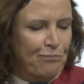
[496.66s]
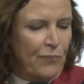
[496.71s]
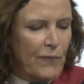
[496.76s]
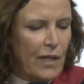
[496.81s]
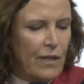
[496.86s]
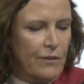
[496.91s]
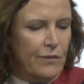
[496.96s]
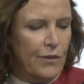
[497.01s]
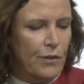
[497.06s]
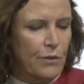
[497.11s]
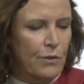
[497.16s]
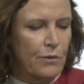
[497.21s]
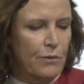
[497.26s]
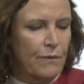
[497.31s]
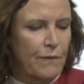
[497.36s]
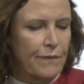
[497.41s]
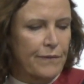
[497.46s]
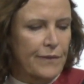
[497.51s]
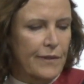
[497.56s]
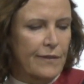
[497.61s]
So,
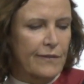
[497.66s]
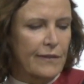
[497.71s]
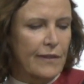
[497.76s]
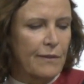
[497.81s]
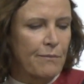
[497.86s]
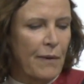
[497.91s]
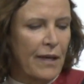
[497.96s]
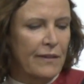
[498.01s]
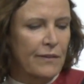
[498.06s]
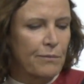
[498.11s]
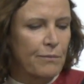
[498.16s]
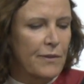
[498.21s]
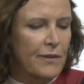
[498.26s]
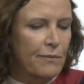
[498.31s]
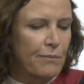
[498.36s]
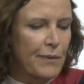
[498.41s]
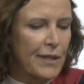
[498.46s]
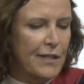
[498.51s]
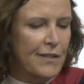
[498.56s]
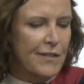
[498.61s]
this commencement
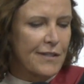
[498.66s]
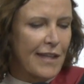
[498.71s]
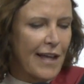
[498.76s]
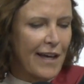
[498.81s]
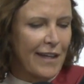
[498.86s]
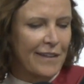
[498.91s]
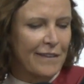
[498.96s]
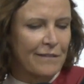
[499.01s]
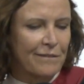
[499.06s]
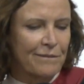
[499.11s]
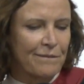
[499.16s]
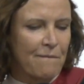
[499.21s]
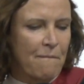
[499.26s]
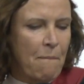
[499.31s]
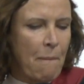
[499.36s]
speech then